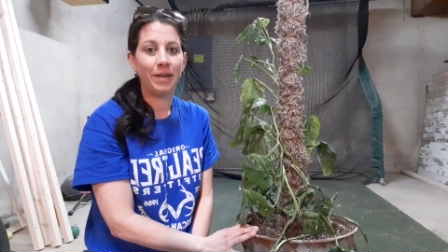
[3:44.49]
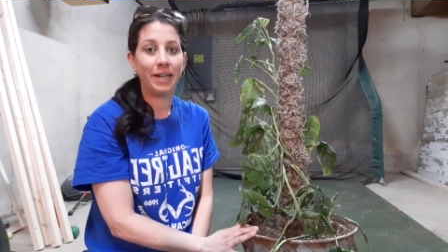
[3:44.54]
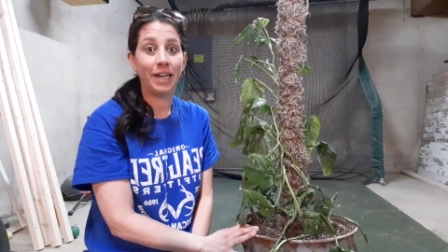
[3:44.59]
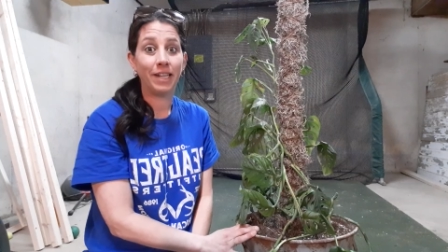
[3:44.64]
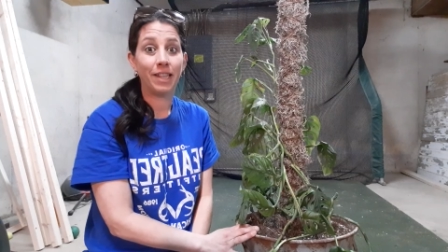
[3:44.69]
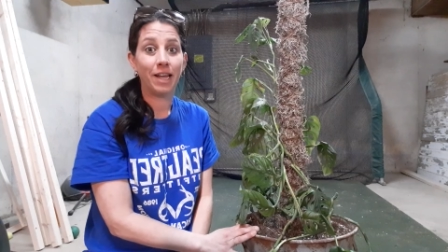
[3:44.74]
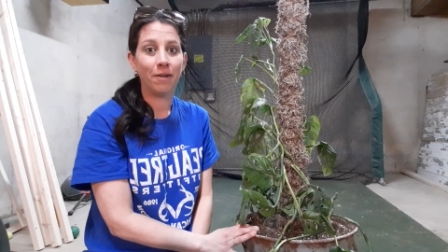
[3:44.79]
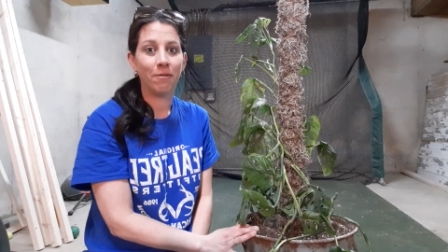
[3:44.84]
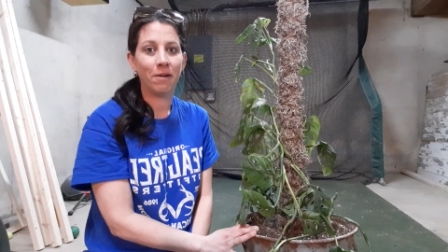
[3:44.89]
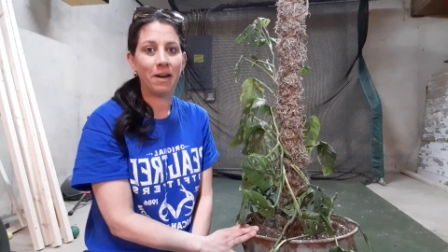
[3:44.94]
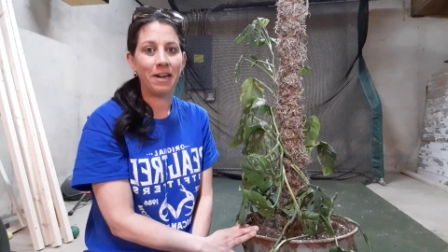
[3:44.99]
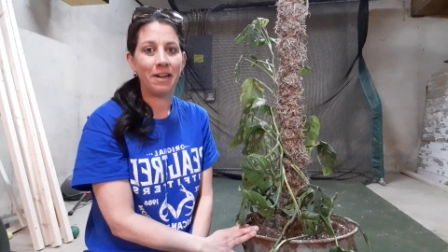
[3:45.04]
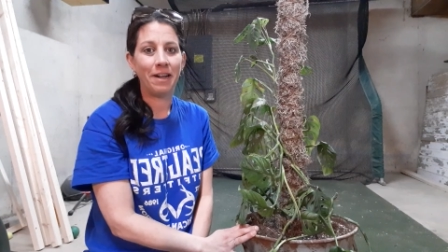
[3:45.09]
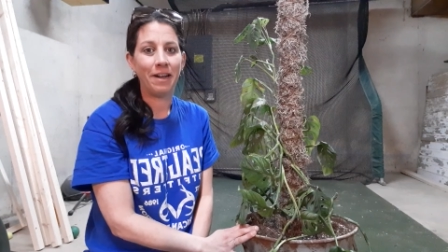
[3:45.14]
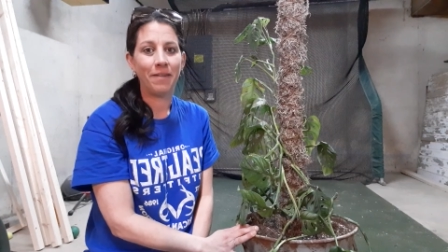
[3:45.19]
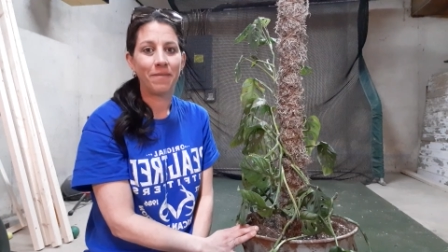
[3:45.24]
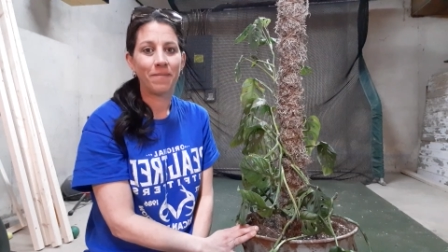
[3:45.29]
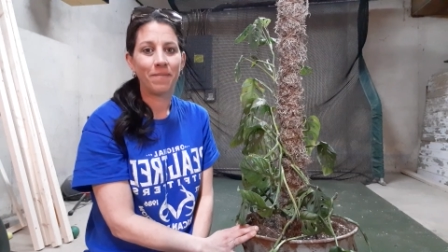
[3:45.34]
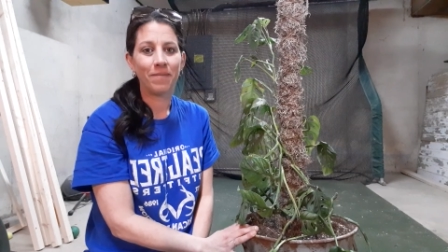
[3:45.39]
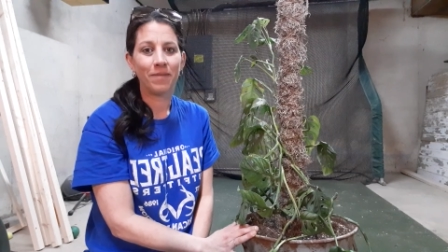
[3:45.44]
and get that
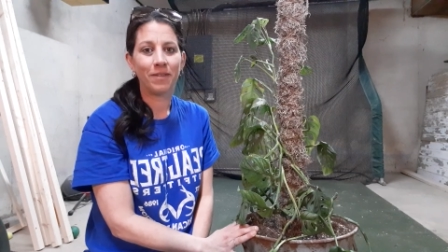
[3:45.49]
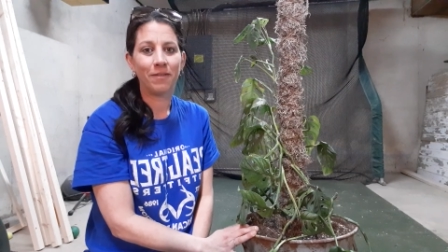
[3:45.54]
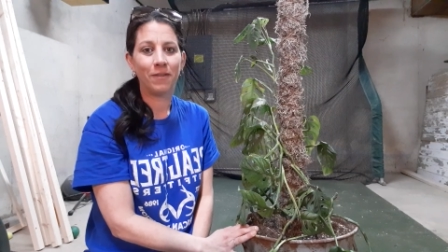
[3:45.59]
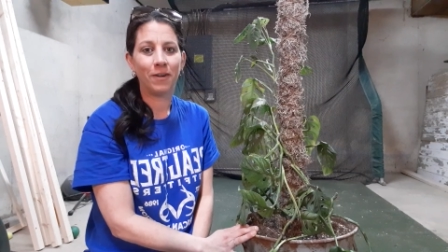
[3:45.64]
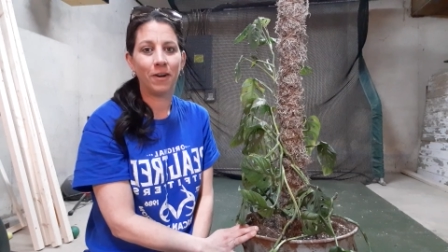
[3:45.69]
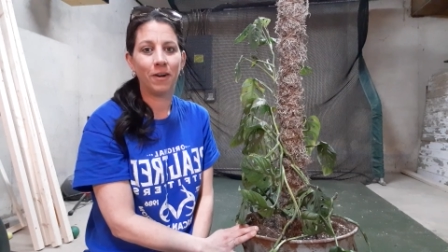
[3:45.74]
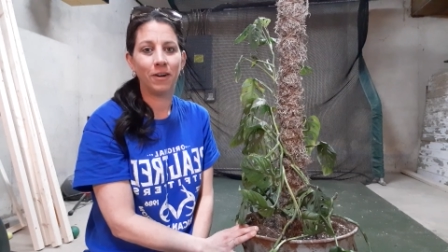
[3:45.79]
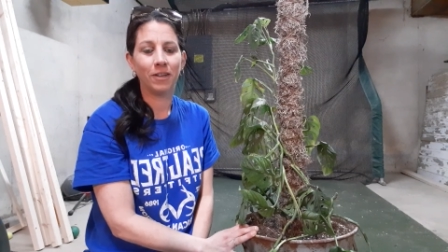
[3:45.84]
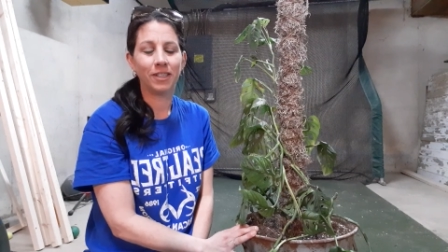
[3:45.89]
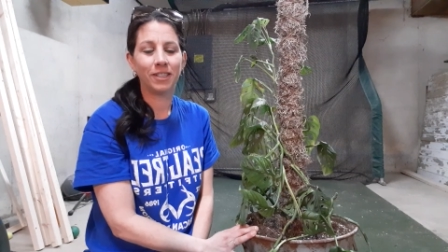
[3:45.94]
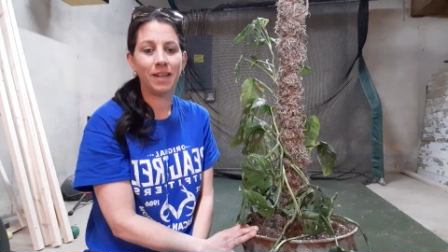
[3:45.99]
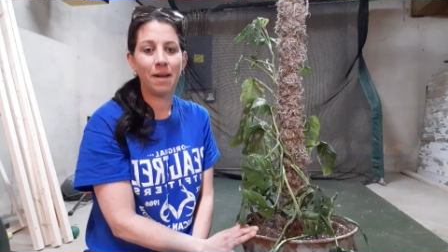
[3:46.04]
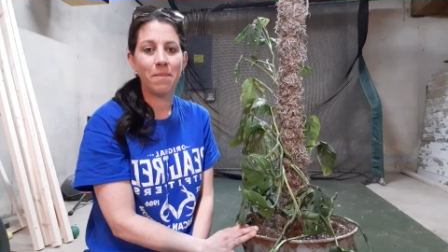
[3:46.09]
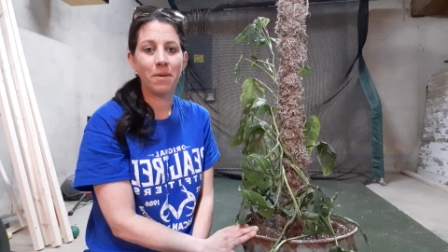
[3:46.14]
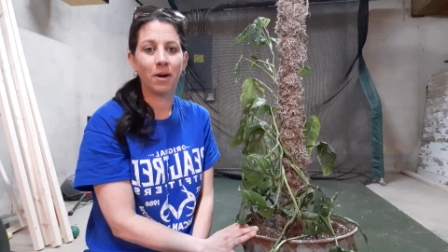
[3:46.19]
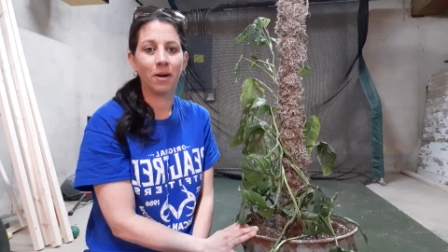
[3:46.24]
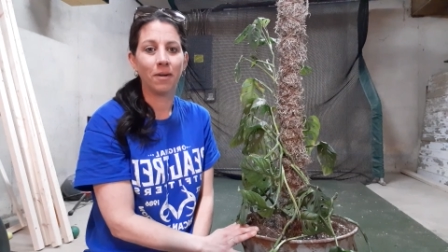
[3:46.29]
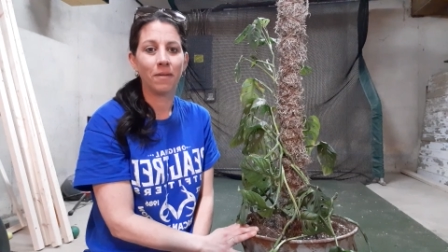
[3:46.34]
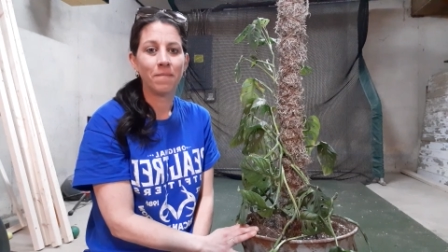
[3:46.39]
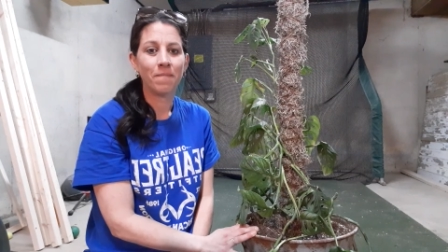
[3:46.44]
ready for
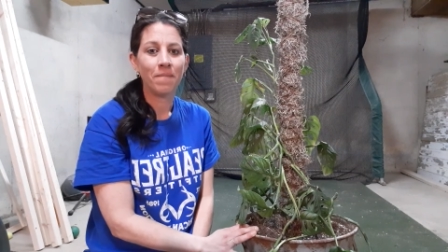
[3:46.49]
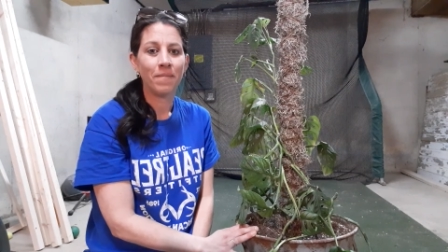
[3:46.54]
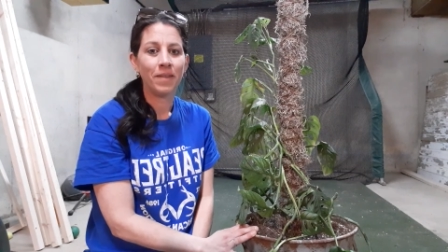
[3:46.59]
summer.